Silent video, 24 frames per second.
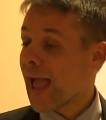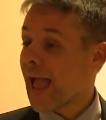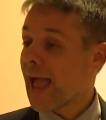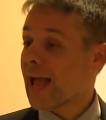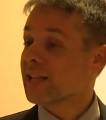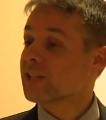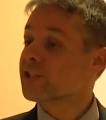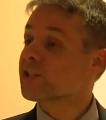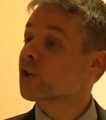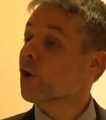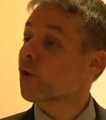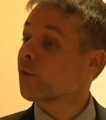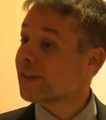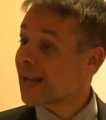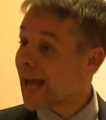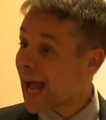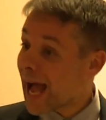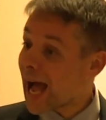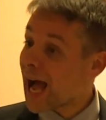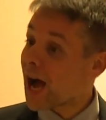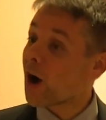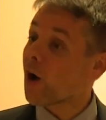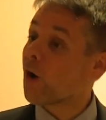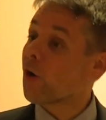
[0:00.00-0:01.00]
and so
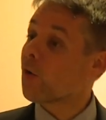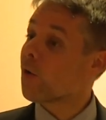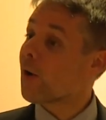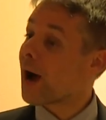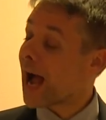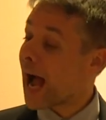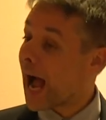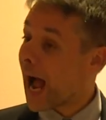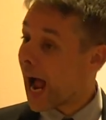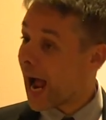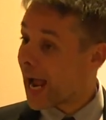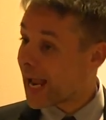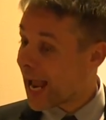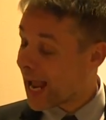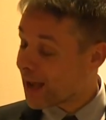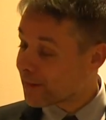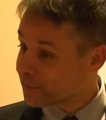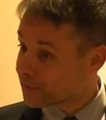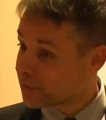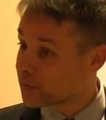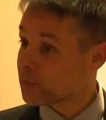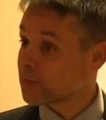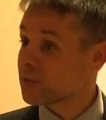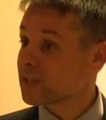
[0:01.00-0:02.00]
now I
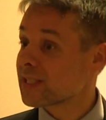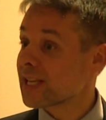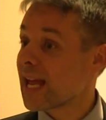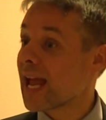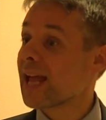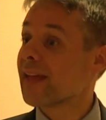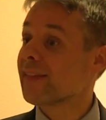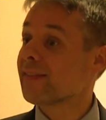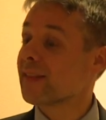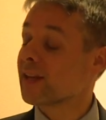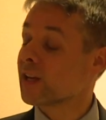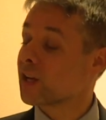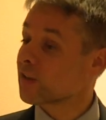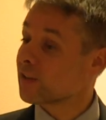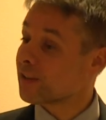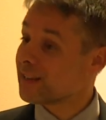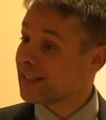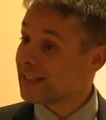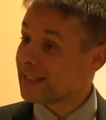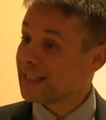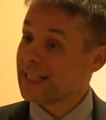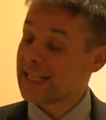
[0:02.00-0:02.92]
have to say there